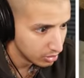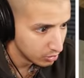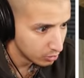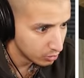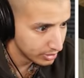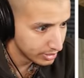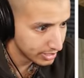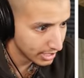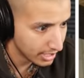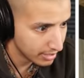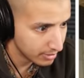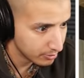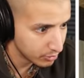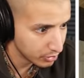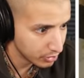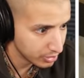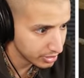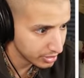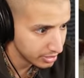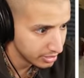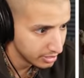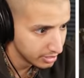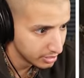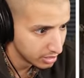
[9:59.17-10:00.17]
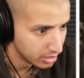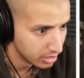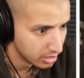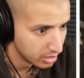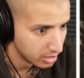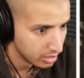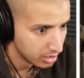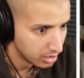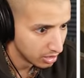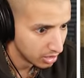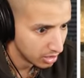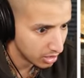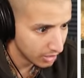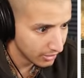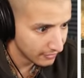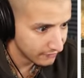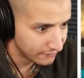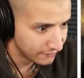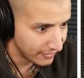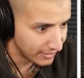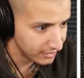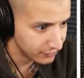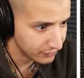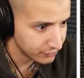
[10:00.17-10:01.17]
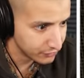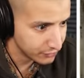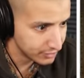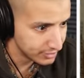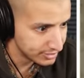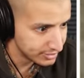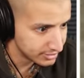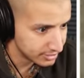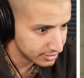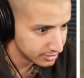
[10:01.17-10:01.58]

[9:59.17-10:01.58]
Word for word: We got him, Birdie. You got him? All right, find Dude, a freezer.